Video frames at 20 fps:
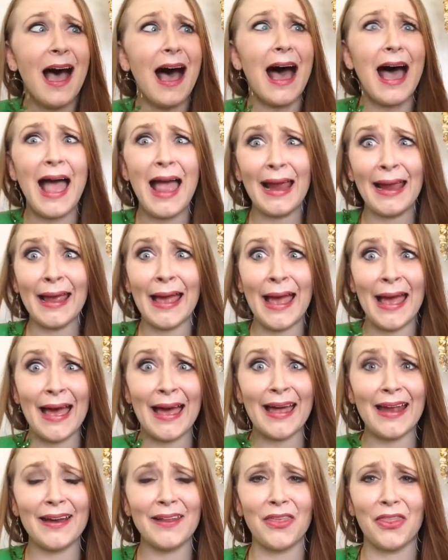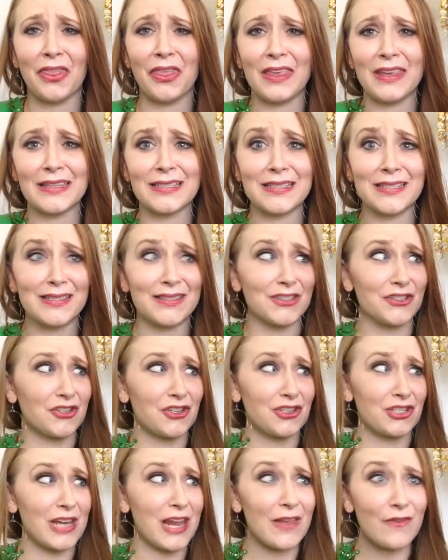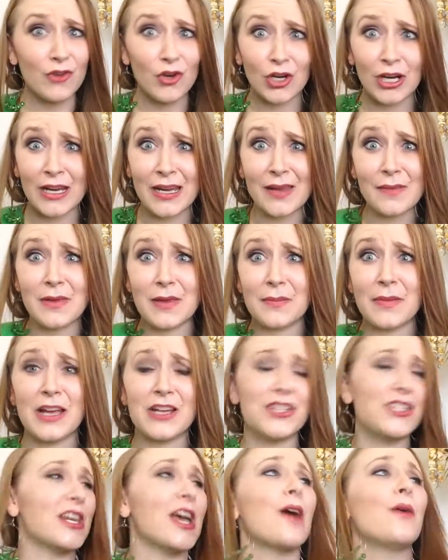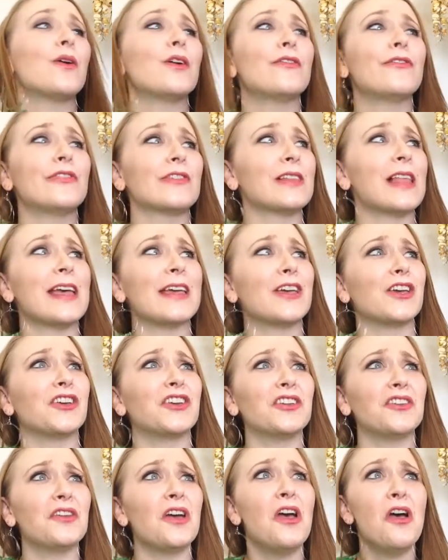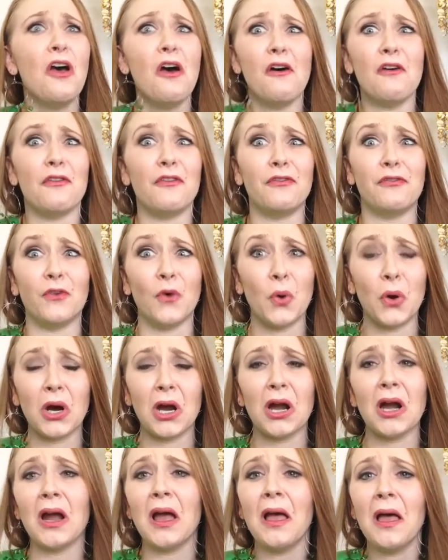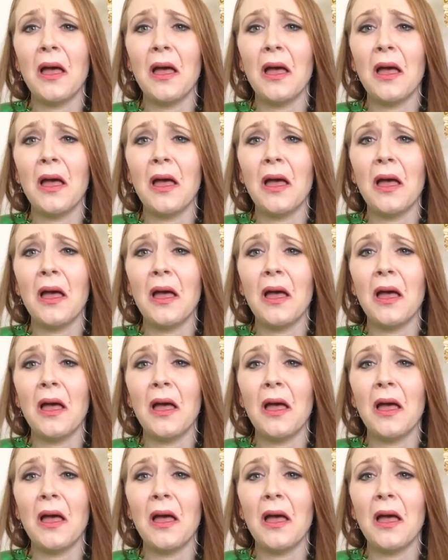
I had this shave cream in my shower for like a good 4